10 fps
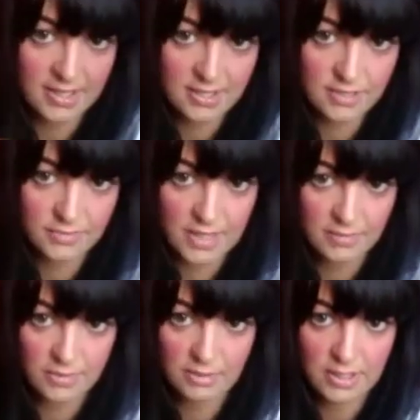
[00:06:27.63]
it's
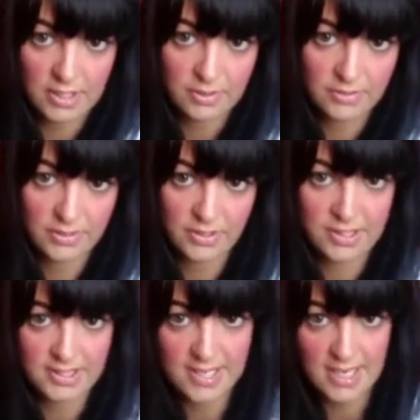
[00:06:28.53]
sometimes really useful to
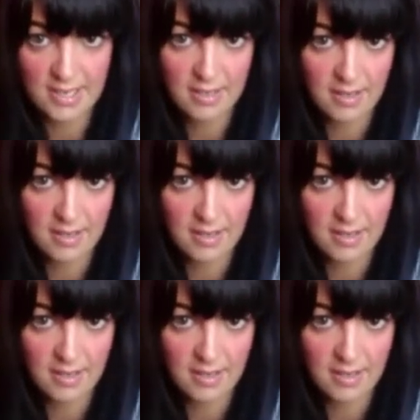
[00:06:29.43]
see